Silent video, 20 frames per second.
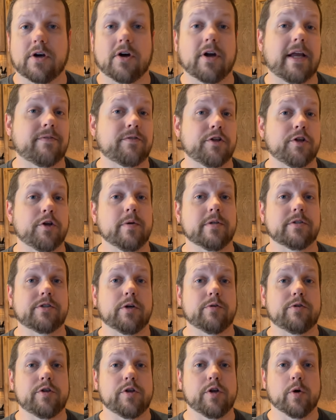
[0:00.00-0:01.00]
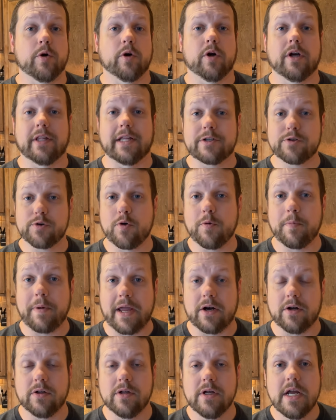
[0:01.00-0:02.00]
All you have to do is go to your electrical
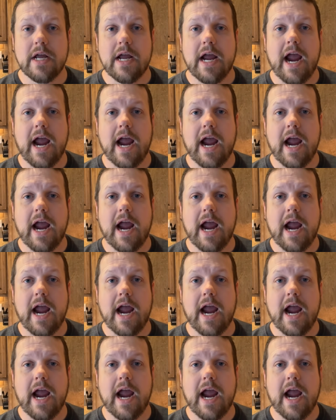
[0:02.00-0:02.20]
panel